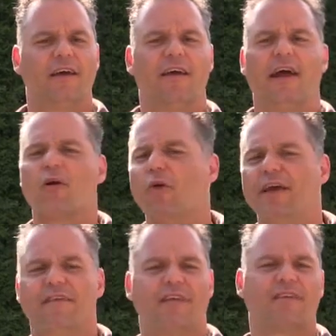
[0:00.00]

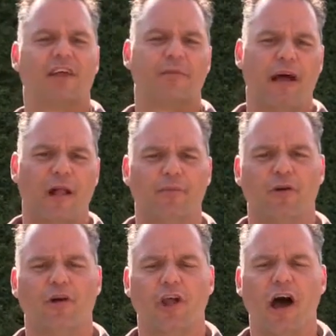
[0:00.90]
airways, it's going to help
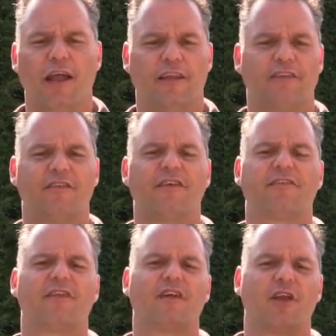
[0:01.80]
you a lot.
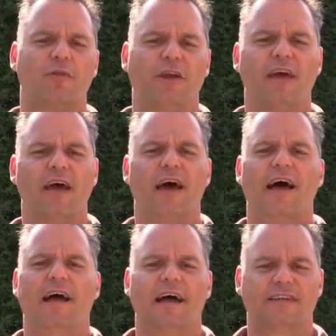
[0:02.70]
It's not going to be
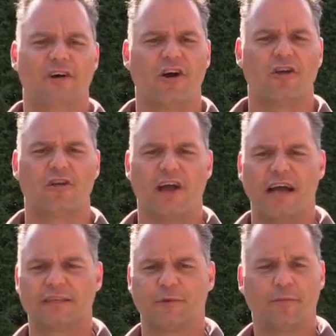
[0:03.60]
as hard on your
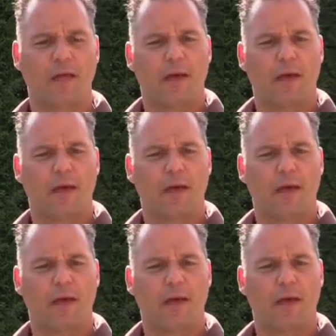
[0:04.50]
asthma.